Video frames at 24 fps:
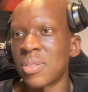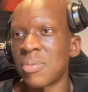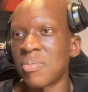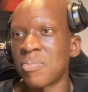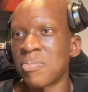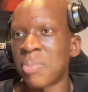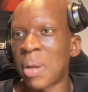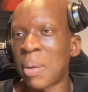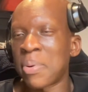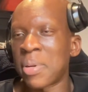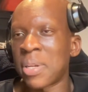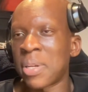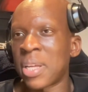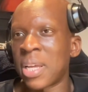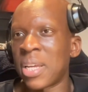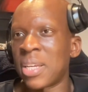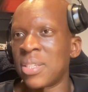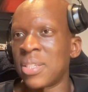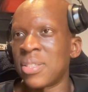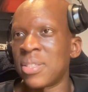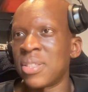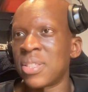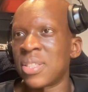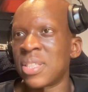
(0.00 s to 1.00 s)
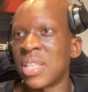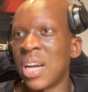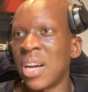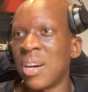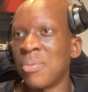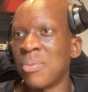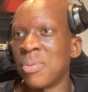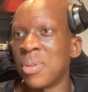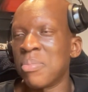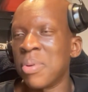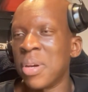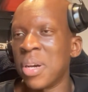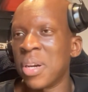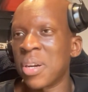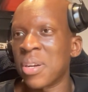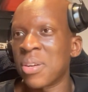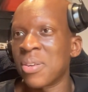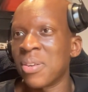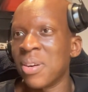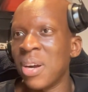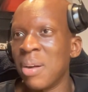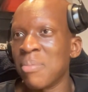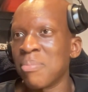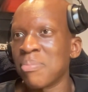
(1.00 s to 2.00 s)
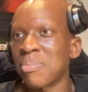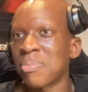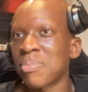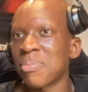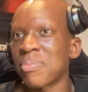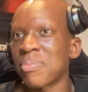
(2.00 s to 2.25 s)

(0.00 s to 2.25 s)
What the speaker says: Papa Gay just down with a bit of cramp.